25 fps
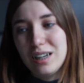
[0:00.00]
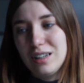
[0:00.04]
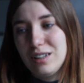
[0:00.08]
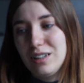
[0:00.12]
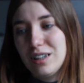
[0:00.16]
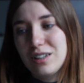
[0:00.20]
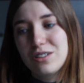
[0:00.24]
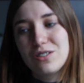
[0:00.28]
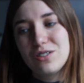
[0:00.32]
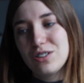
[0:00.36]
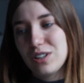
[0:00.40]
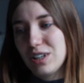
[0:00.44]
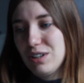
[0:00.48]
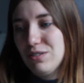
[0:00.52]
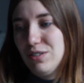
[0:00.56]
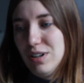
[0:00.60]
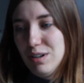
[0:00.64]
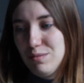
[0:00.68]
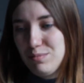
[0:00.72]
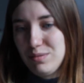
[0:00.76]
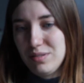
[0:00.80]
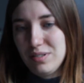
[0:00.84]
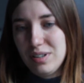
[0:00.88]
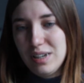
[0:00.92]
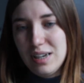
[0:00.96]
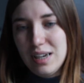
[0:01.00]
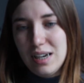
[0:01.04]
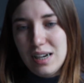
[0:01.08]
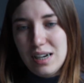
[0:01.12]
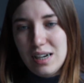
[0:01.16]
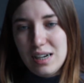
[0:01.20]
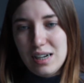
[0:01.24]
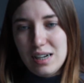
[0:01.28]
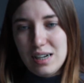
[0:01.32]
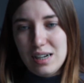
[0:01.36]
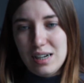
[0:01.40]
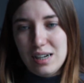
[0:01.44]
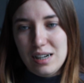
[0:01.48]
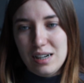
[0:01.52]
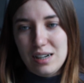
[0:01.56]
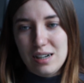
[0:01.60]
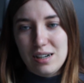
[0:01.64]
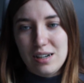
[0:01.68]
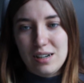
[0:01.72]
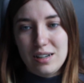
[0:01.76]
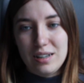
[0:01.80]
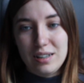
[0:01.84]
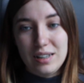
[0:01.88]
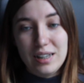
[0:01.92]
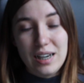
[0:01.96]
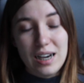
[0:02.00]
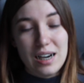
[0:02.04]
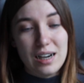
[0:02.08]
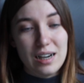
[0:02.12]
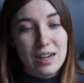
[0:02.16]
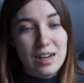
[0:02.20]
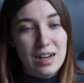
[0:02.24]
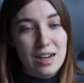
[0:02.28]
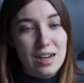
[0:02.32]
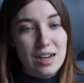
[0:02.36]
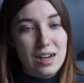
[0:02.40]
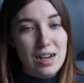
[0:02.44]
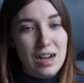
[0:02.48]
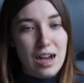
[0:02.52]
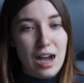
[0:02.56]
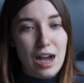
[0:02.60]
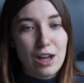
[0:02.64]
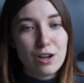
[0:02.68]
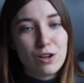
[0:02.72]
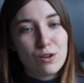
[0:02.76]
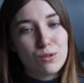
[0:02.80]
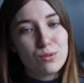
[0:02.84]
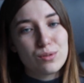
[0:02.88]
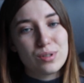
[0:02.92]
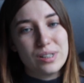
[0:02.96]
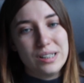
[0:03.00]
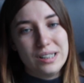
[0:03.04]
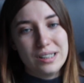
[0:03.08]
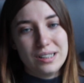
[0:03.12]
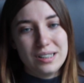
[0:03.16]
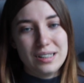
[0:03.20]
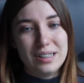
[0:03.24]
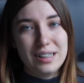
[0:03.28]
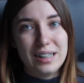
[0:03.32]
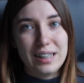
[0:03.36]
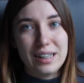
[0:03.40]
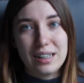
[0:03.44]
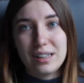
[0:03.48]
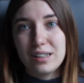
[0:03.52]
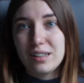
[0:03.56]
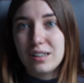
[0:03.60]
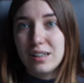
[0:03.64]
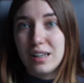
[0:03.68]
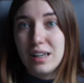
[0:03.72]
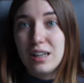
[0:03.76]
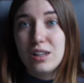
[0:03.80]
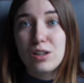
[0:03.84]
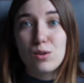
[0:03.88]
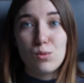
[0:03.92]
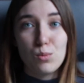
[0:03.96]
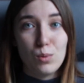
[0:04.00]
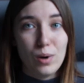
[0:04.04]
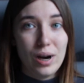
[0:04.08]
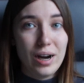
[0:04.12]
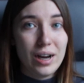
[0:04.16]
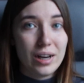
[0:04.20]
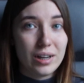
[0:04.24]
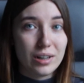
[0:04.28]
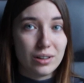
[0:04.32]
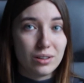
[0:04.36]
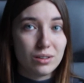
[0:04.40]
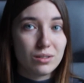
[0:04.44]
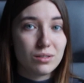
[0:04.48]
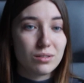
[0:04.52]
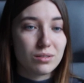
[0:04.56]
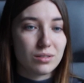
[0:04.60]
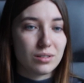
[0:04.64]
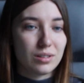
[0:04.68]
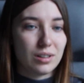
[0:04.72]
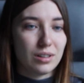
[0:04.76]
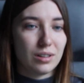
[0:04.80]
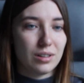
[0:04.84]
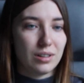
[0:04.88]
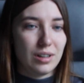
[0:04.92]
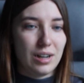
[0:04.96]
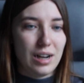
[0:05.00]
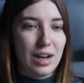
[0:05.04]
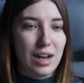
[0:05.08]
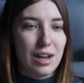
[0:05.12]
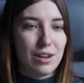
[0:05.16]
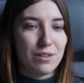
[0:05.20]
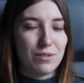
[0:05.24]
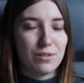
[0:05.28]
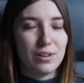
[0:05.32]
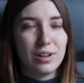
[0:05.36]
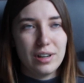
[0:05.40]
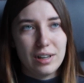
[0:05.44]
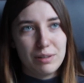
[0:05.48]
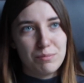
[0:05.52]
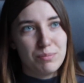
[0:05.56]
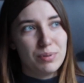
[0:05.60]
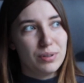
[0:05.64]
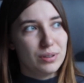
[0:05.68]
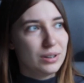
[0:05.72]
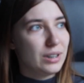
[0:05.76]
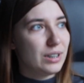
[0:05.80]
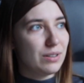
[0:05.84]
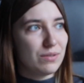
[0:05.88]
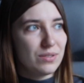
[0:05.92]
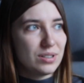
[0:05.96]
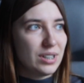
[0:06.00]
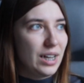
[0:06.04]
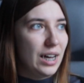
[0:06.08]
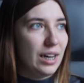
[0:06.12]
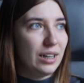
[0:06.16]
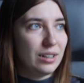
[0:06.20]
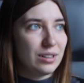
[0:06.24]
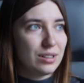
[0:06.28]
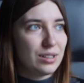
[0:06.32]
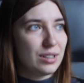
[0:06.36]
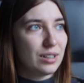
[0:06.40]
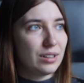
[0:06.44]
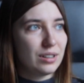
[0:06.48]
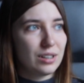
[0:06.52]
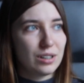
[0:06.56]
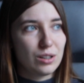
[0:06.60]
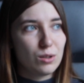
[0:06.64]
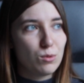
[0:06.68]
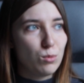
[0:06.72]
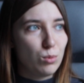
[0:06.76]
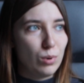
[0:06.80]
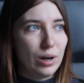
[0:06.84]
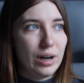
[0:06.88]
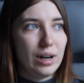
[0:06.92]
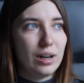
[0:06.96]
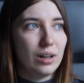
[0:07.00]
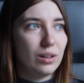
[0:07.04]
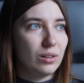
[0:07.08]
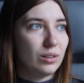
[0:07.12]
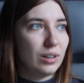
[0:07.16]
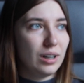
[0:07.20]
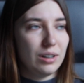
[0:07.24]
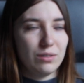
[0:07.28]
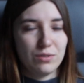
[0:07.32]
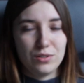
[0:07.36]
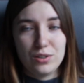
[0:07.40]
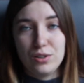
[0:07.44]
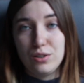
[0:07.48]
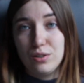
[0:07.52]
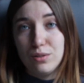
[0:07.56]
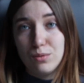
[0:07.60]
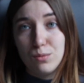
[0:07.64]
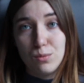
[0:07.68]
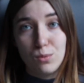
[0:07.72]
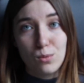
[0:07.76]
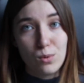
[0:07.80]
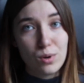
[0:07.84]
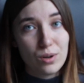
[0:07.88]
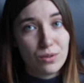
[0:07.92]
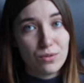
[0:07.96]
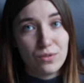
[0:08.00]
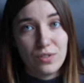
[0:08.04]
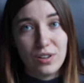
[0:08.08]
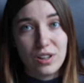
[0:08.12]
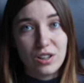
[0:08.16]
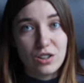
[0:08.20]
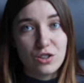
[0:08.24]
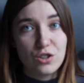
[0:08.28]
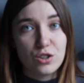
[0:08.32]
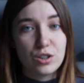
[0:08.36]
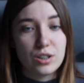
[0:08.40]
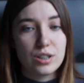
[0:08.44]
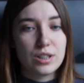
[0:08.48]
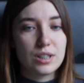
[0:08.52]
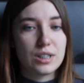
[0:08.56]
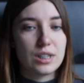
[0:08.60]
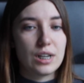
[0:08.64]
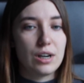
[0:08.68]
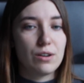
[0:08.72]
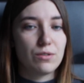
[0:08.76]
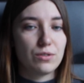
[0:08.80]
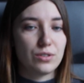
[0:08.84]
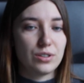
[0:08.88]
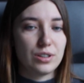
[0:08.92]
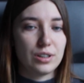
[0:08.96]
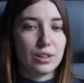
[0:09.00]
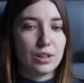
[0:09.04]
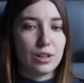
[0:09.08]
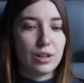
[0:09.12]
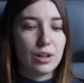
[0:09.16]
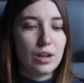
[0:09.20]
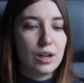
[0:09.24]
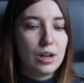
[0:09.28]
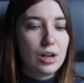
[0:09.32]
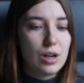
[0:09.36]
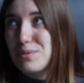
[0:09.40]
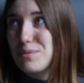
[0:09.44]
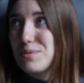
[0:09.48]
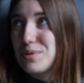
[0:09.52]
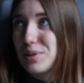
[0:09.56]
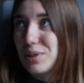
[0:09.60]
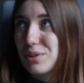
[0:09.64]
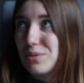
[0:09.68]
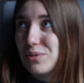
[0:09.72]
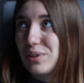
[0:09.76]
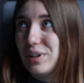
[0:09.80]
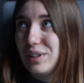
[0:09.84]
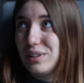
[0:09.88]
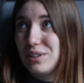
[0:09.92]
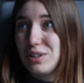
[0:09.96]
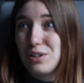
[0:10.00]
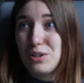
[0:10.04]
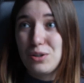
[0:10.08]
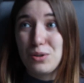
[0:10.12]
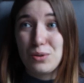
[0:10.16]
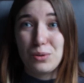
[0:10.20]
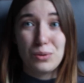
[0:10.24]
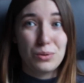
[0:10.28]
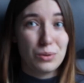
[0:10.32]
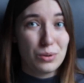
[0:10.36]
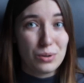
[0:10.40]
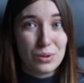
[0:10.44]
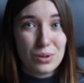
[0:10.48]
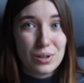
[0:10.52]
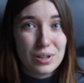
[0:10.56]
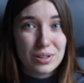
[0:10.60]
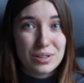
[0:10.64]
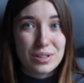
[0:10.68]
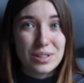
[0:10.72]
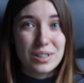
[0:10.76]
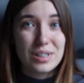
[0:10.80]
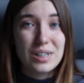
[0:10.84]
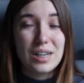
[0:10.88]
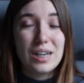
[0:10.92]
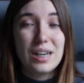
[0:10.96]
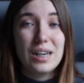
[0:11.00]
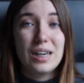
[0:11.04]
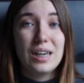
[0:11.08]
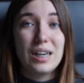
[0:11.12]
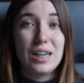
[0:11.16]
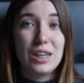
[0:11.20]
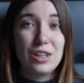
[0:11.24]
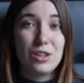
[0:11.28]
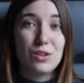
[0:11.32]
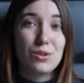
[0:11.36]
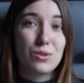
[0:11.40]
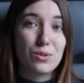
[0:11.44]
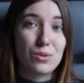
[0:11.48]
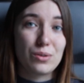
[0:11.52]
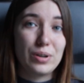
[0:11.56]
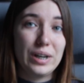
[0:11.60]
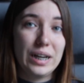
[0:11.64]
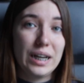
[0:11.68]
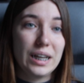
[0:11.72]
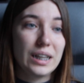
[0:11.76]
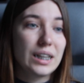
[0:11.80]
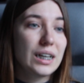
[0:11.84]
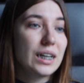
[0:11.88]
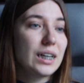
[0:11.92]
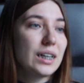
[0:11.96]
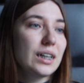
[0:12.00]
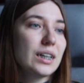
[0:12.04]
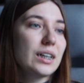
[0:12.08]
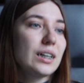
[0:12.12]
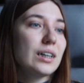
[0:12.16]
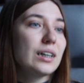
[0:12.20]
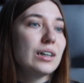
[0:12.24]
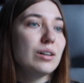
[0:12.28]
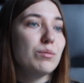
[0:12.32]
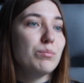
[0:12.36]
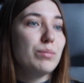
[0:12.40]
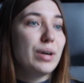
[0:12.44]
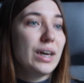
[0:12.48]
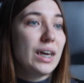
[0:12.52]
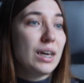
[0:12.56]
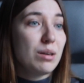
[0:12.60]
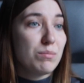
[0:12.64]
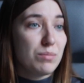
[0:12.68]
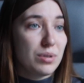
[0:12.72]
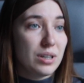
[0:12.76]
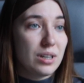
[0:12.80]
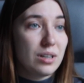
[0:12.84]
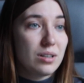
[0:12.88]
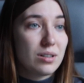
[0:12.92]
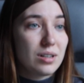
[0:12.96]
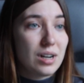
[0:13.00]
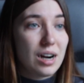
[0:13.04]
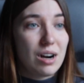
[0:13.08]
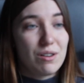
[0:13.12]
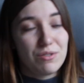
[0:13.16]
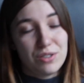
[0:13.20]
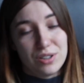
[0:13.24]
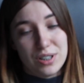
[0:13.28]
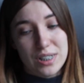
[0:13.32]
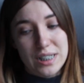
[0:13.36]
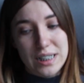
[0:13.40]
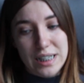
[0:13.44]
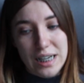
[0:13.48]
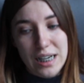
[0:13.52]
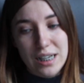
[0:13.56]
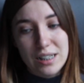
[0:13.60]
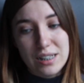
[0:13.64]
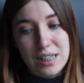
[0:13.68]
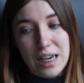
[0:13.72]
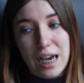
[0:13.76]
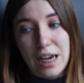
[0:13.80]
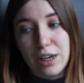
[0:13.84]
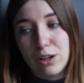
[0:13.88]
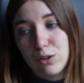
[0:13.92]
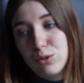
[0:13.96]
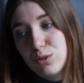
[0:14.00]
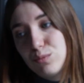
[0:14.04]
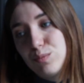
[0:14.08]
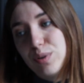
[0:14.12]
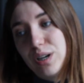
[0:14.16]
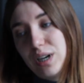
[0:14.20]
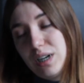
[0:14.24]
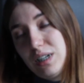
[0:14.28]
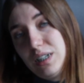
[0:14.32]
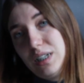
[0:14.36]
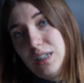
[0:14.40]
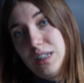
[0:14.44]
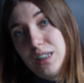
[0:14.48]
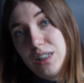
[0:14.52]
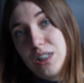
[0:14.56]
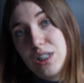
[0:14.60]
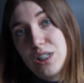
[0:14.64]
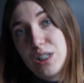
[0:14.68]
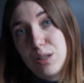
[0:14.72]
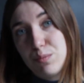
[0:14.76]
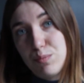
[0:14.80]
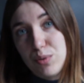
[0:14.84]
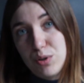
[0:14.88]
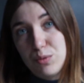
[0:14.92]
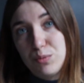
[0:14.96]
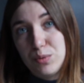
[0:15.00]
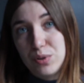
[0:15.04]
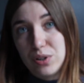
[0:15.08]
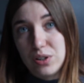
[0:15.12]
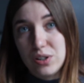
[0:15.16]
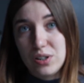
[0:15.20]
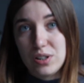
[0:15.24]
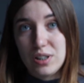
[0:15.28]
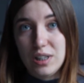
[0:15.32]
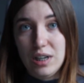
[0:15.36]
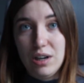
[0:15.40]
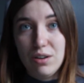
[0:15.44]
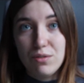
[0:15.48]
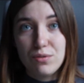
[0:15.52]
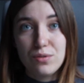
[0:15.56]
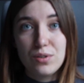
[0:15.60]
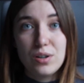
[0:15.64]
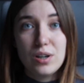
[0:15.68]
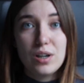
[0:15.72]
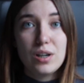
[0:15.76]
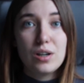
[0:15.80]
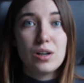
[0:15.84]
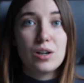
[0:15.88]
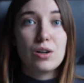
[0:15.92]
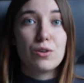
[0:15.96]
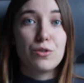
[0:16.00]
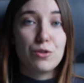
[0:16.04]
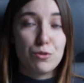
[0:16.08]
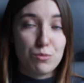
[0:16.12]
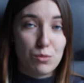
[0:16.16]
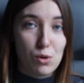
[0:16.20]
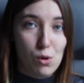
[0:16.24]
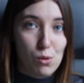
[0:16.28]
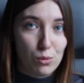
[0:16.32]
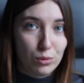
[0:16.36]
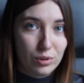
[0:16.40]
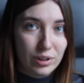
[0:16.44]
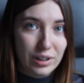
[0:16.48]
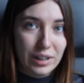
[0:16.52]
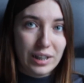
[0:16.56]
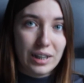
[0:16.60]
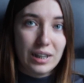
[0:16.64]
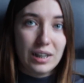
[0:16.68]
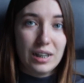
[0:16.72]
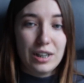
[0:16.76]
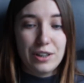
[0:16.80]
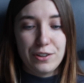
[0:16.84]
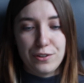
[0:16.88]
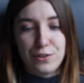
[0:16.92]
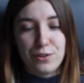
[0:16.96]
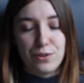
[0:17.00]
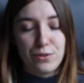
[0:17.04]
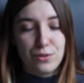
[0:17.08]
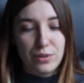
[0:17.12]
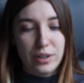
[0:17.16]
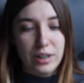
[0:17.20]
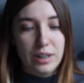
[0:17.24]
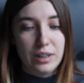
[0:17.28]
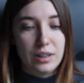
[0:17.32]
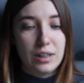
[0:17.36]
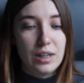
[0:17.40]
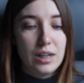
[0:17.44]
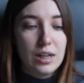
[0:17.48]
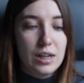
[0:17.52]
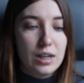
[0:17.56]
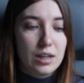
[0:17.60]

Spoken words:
not to give up. Yeah, I know that like in a while, I believe that in a while, after war finishes, after we will create the new laws in Ukraine, maybe after that I could be hired as a permanent staff remotely in Ukraine.